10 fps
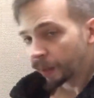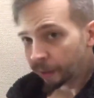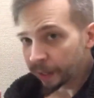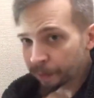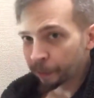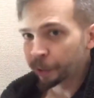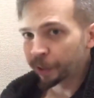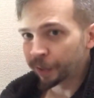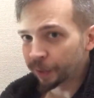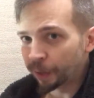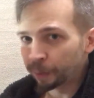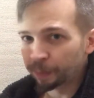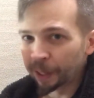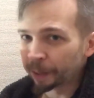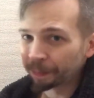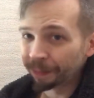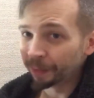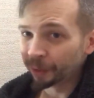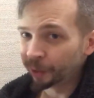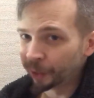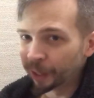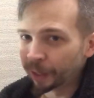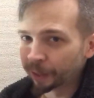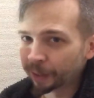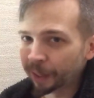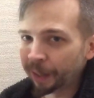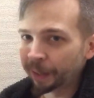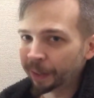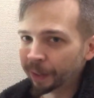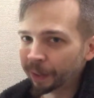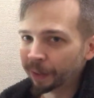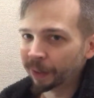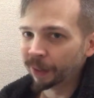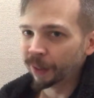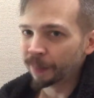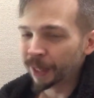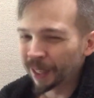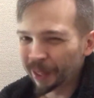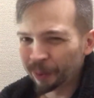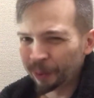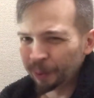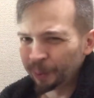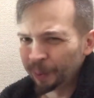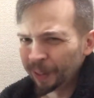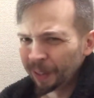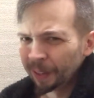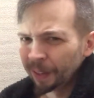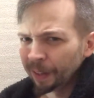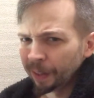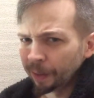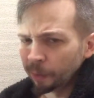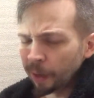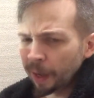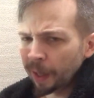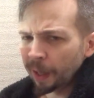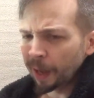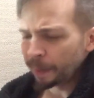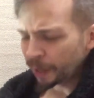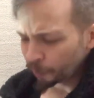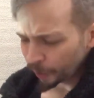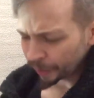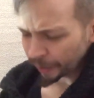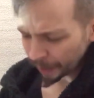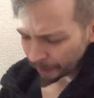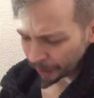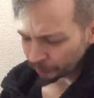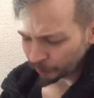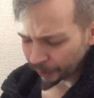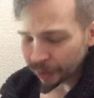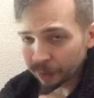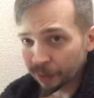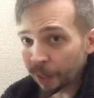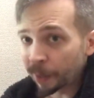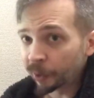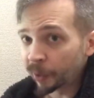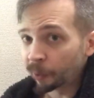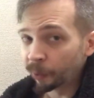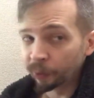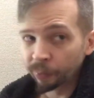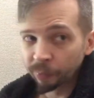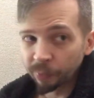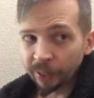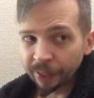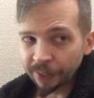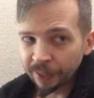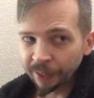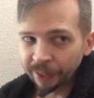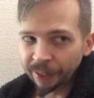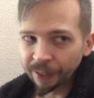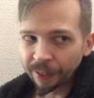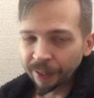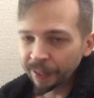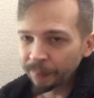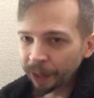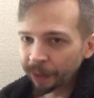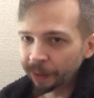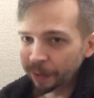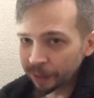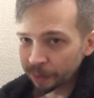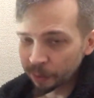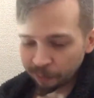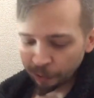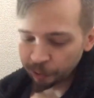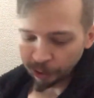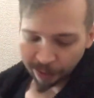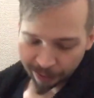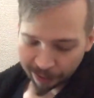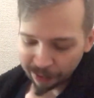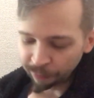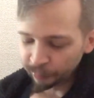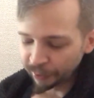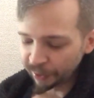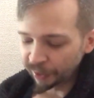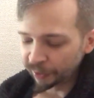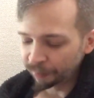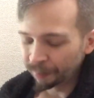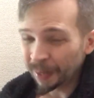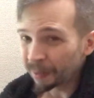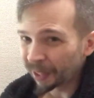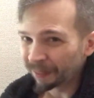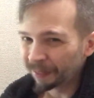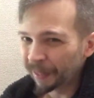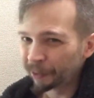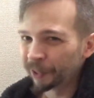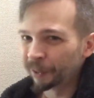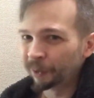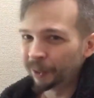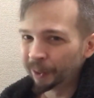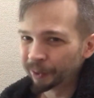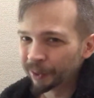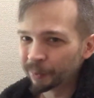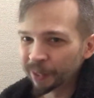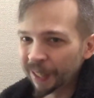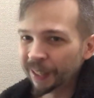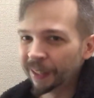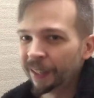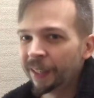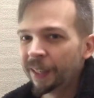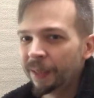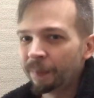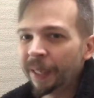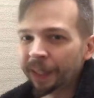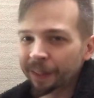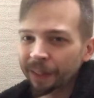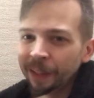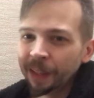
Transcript: this version itself, like, good luck getting it. I mean, I don't know. I mean, when this came out, they were like selling on eBay. This version that I have was selling maybe like $500 or $600. It was not, but